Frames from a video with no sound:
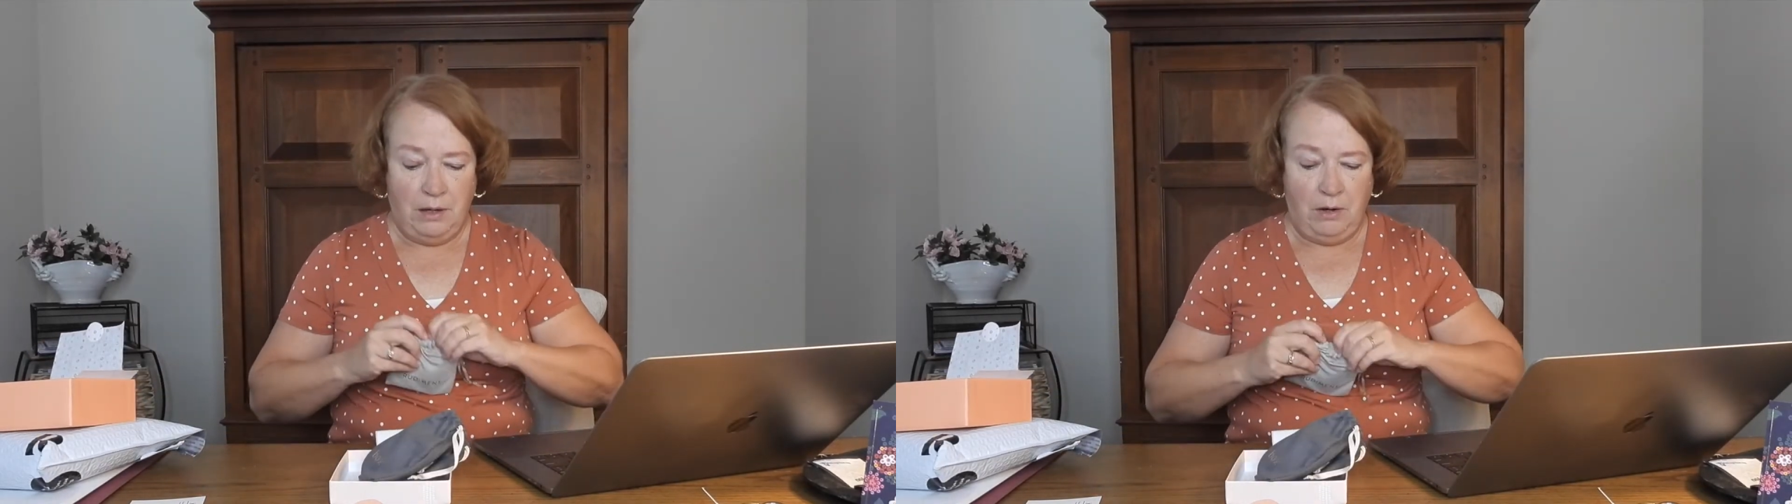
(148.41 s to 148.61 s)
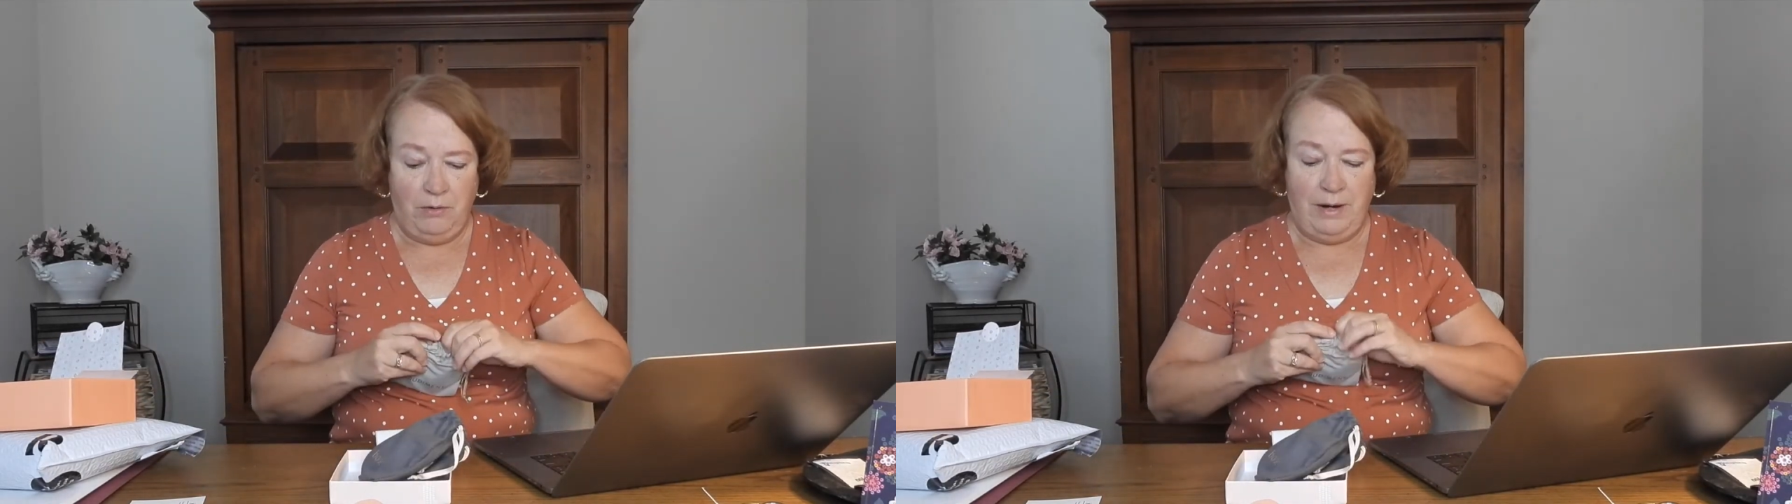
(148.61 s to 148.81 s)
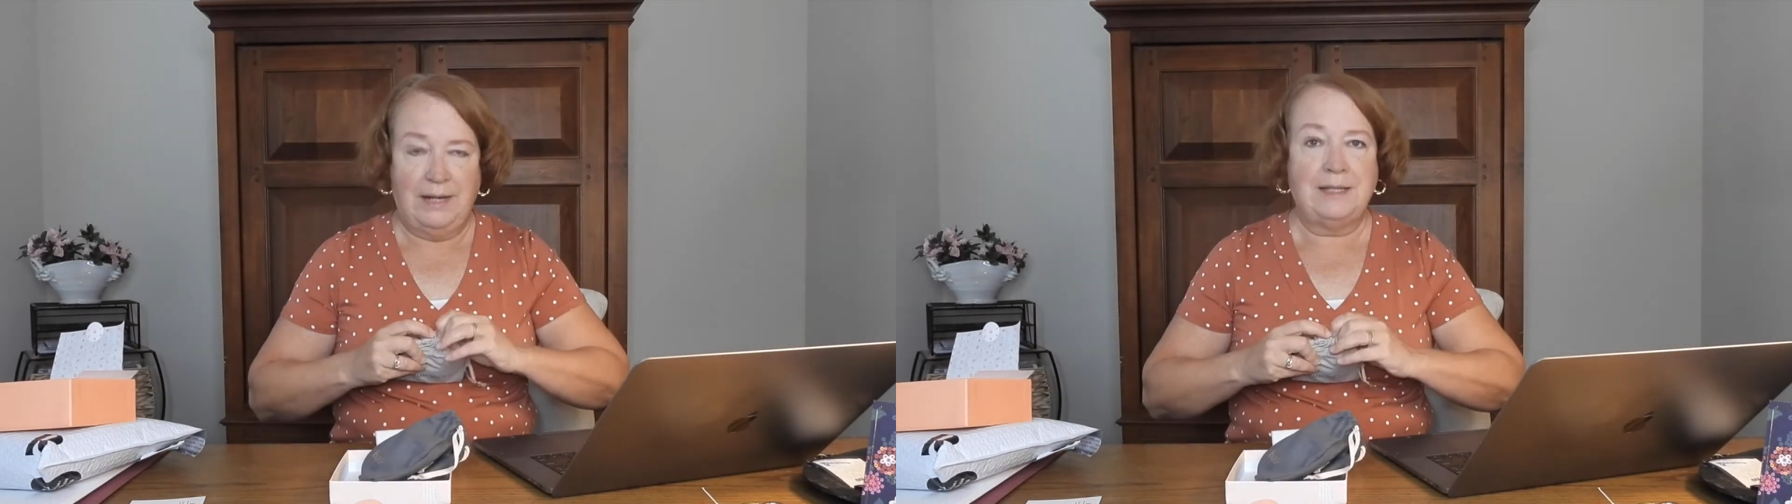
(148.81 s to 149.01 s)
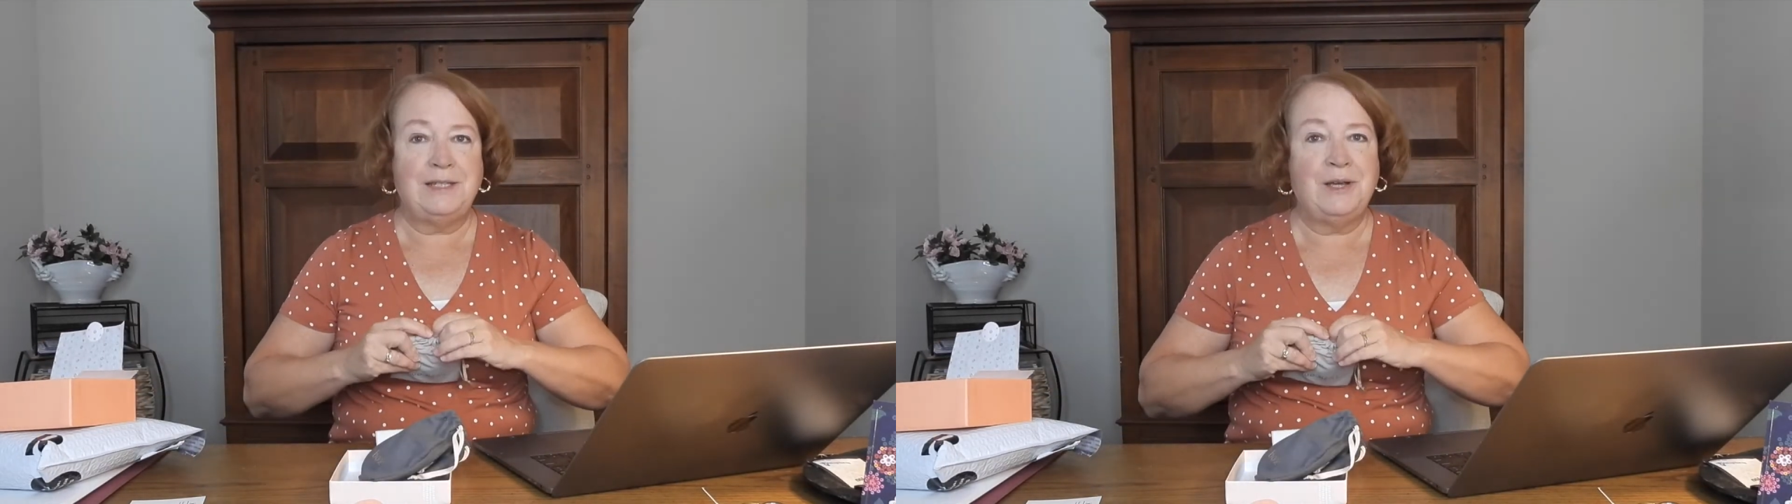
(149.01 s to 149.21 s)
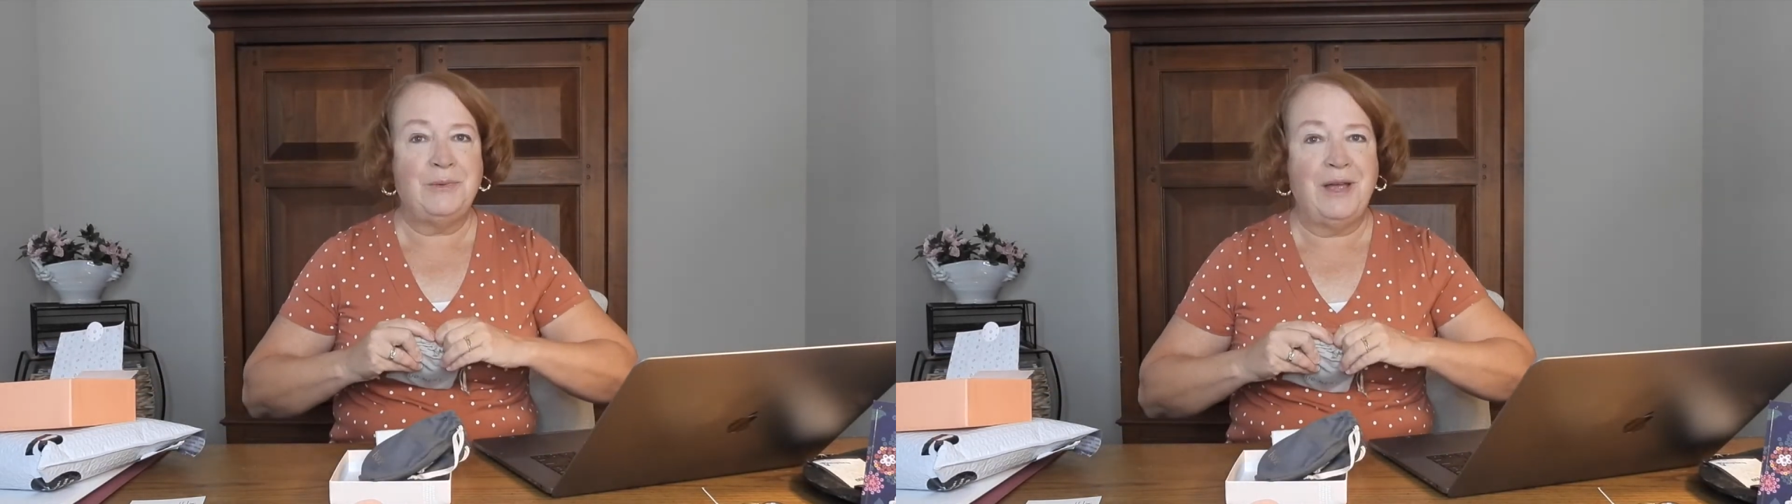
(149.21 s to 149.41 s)
All right,
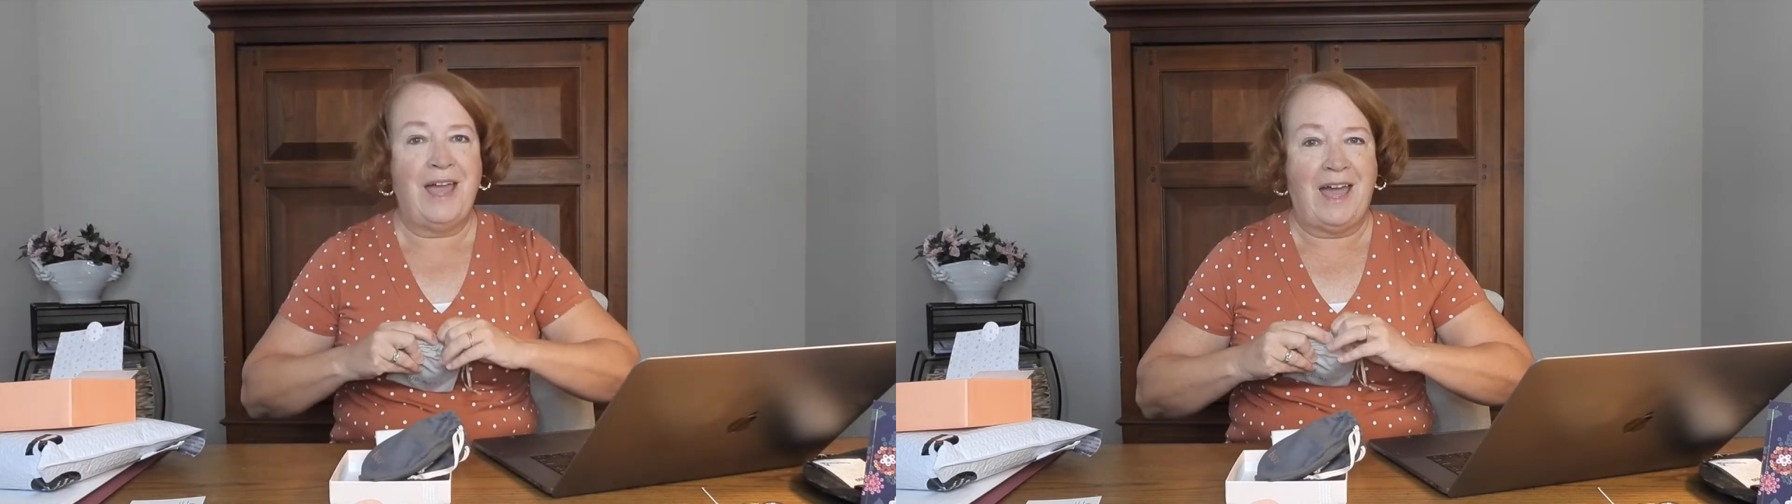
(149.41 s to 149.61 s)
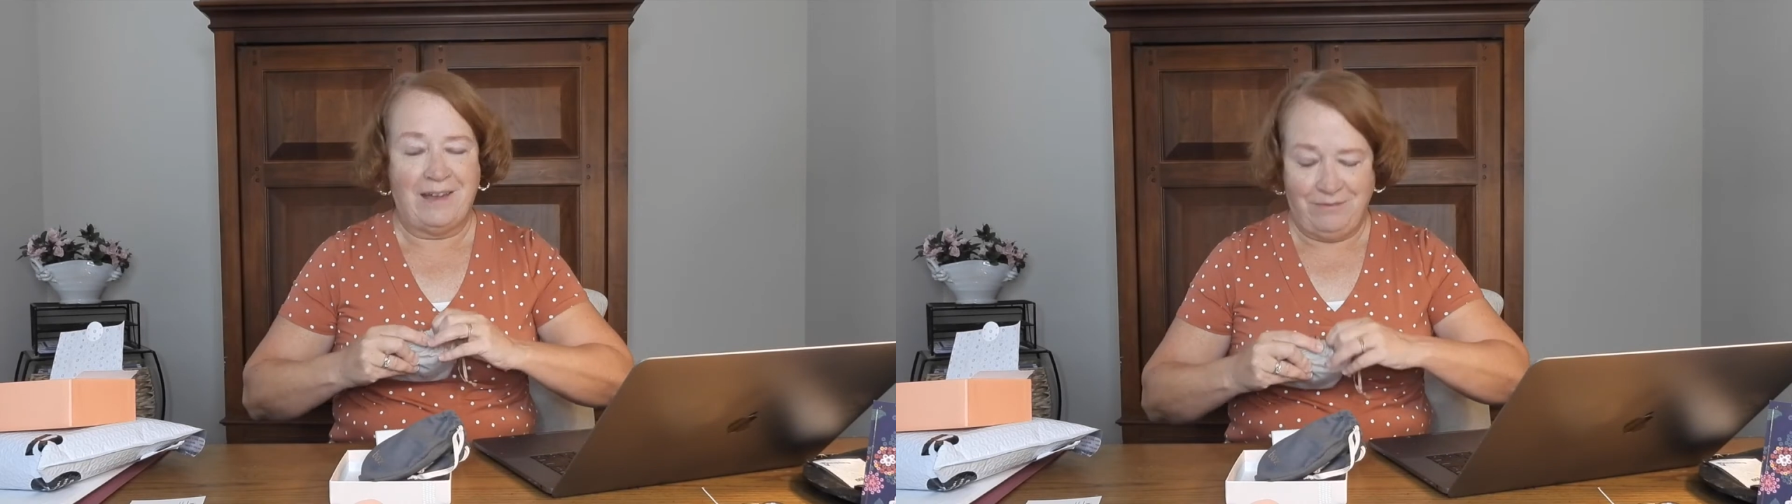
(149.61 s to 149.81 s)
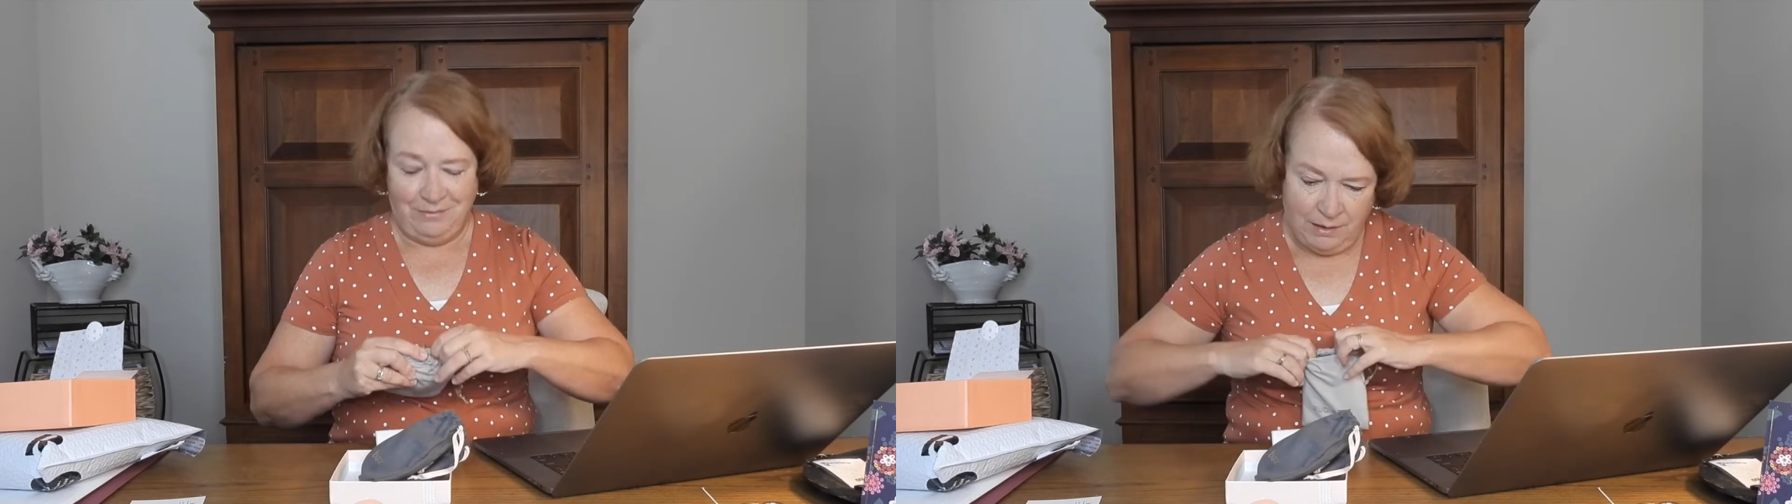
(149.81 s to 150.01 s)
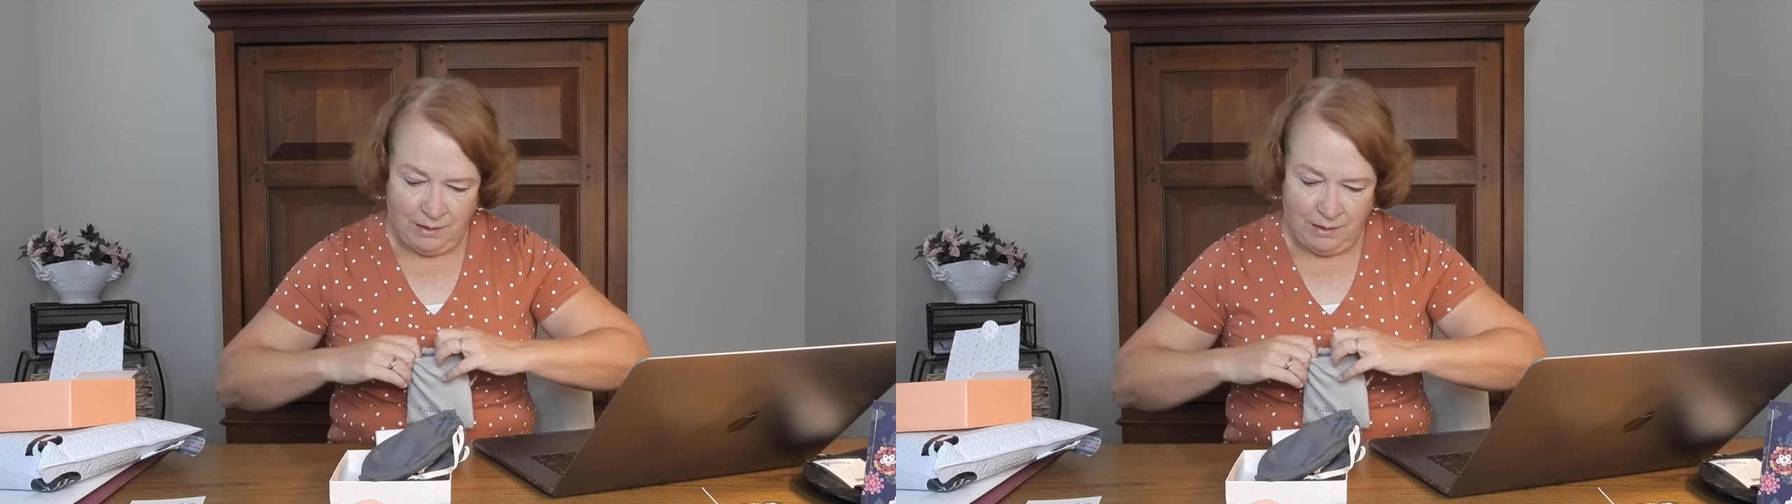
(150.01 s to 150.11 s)
let's see what we have.